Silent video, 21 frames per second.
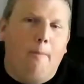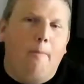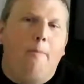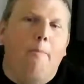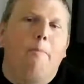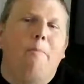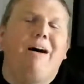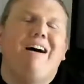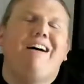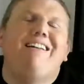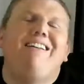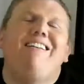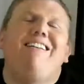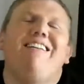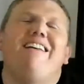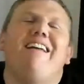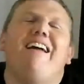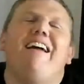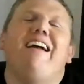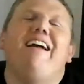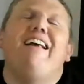
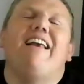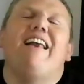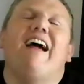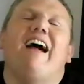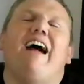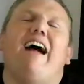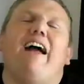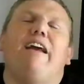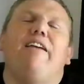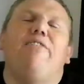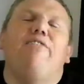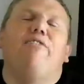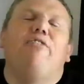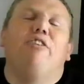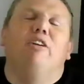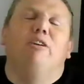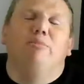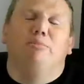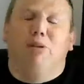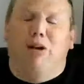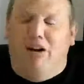Monday Night
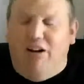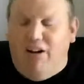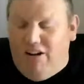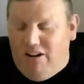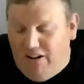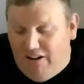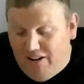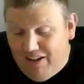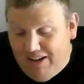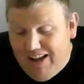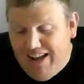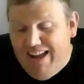Football.